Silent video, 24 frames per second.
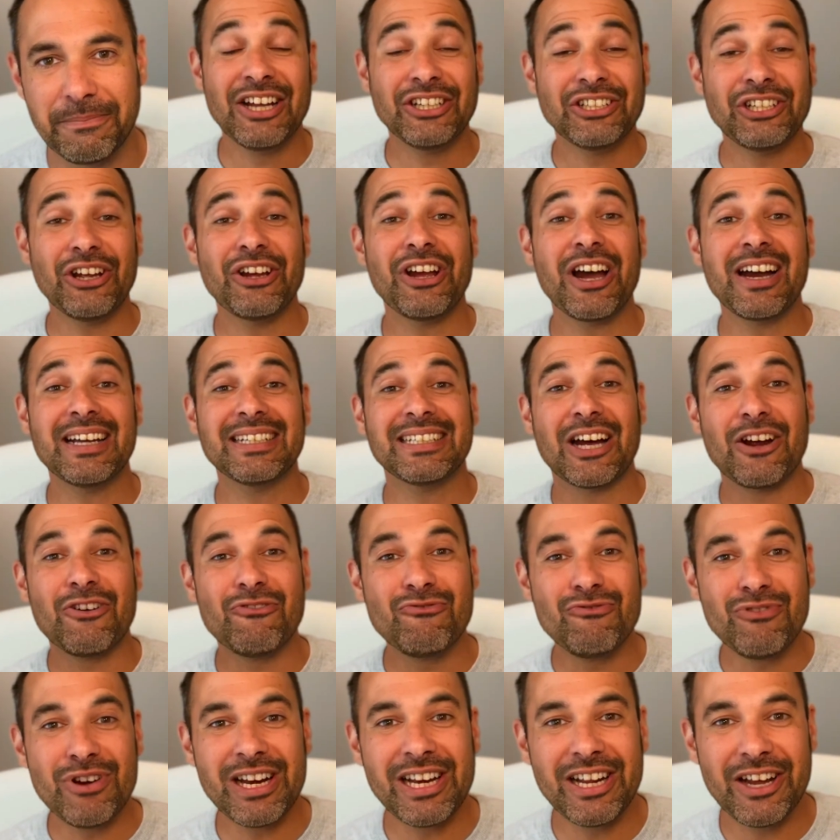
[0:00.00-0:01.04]
So guys, I
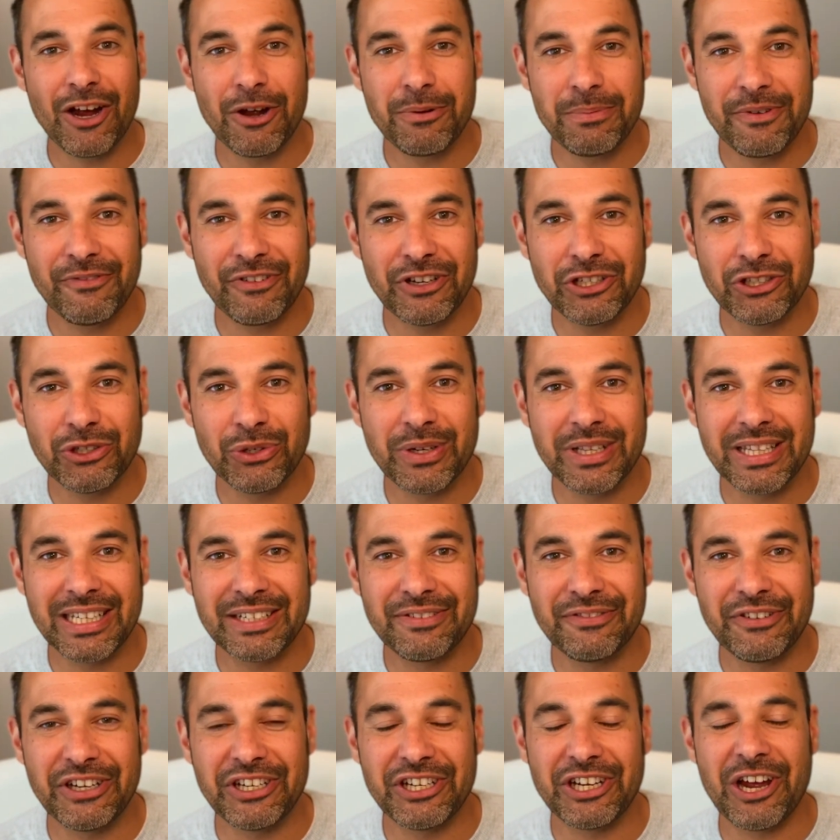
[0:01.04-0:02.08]
really hope you've enjoyed
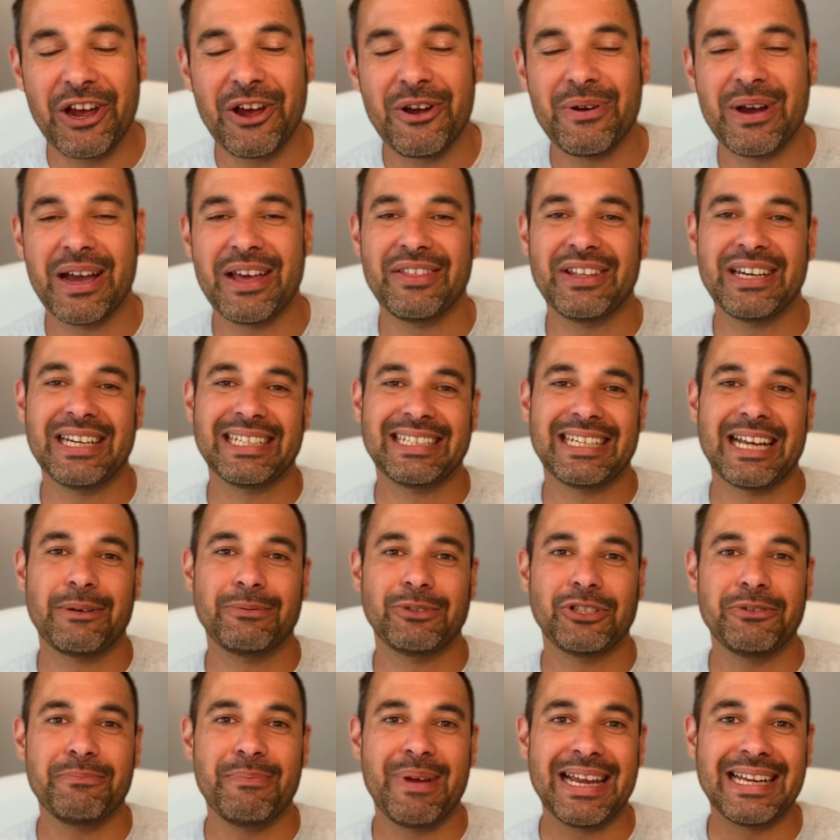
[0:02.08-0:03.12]
this video and that it's
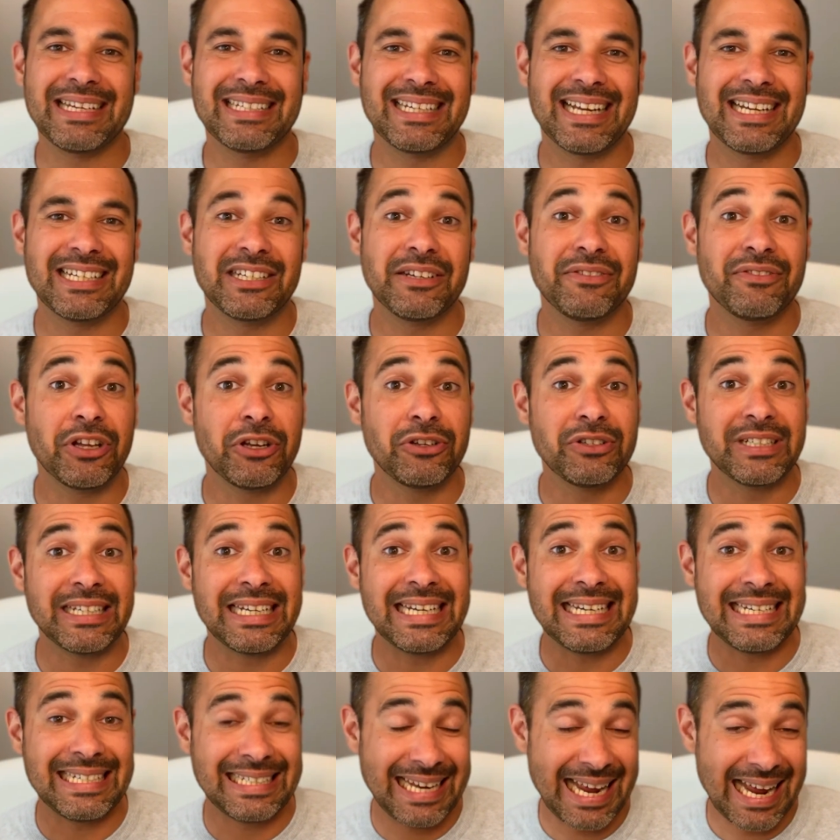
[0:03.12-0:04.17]
helped you make sense of those
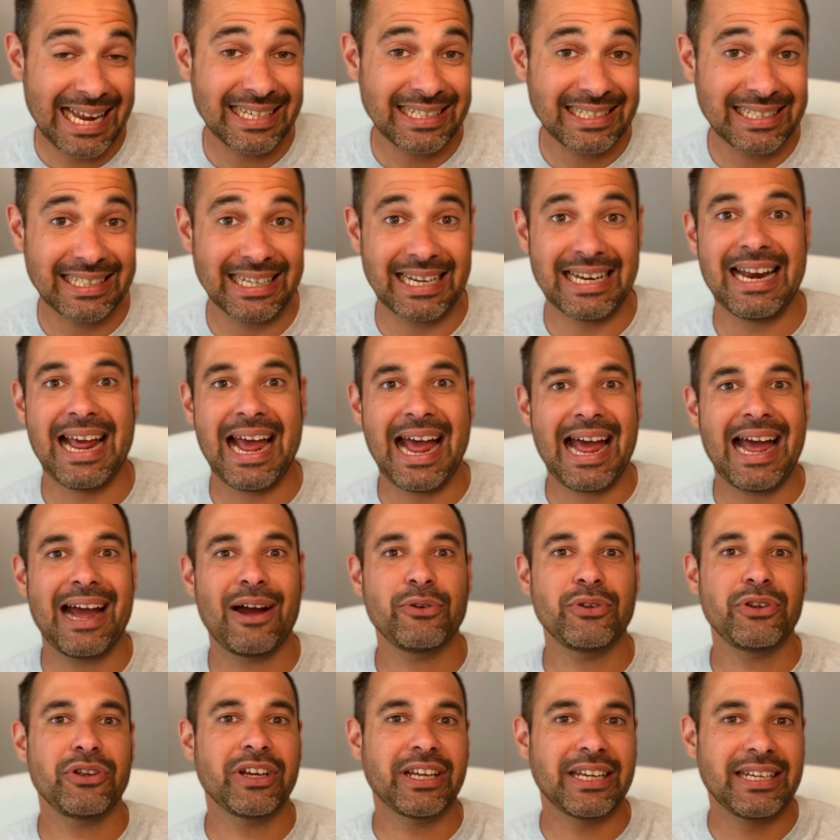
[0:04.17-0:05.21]
key tests and
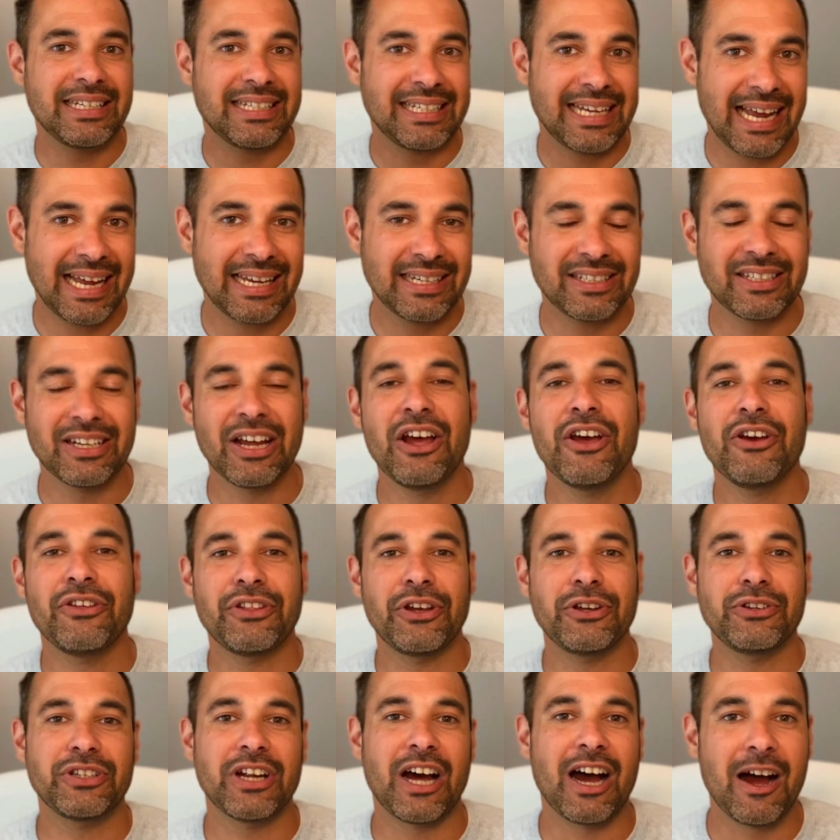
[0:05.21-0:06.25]
how you can test
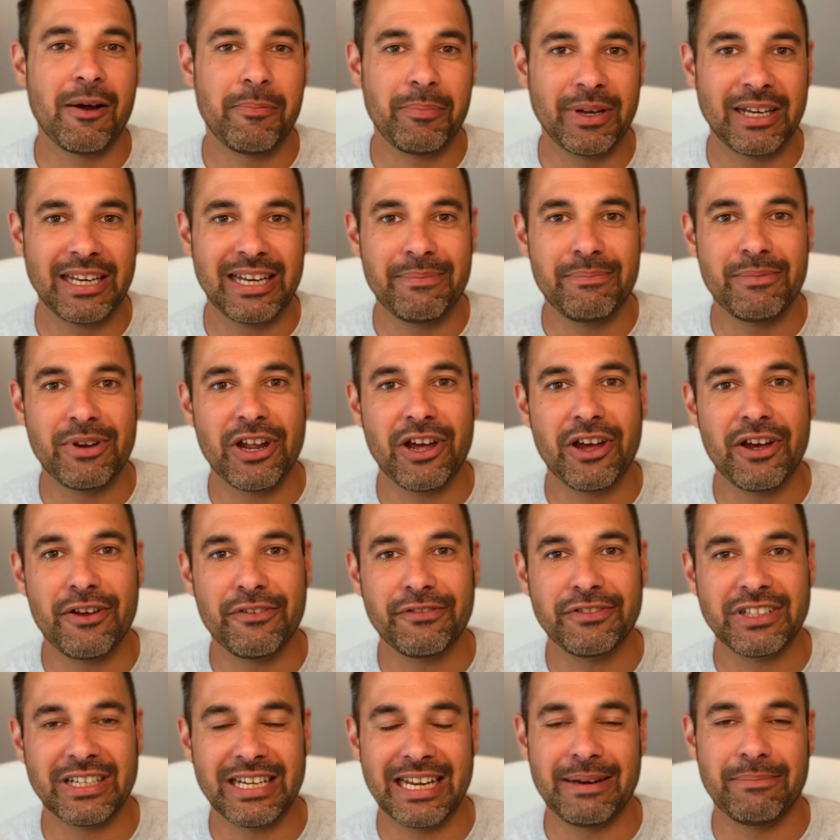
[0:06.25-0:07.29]
those upper limb
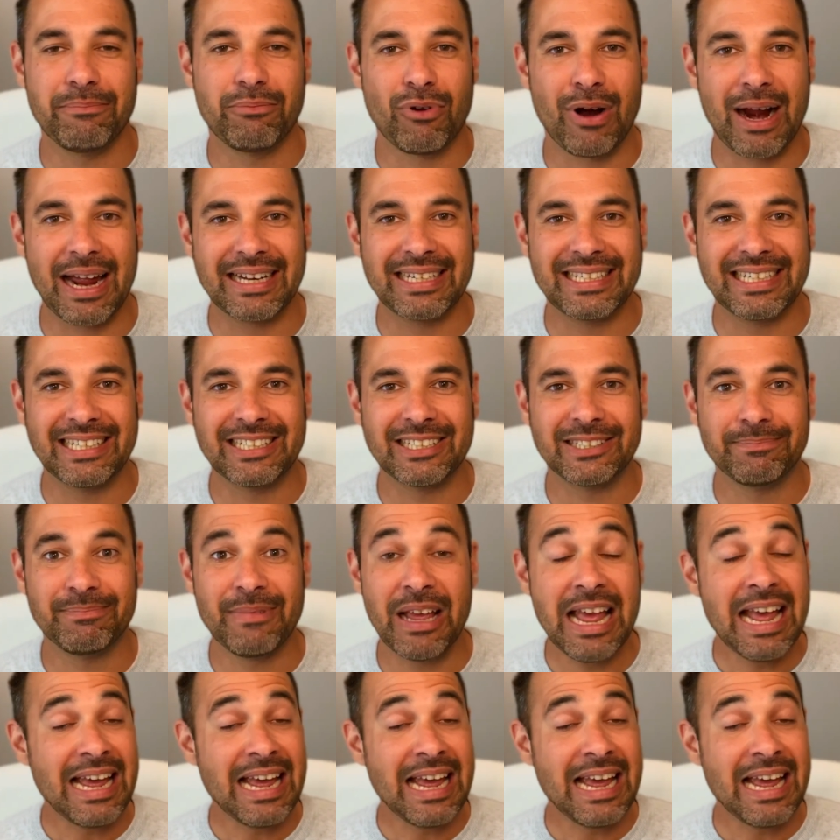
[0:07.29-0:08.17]
nerves in practice.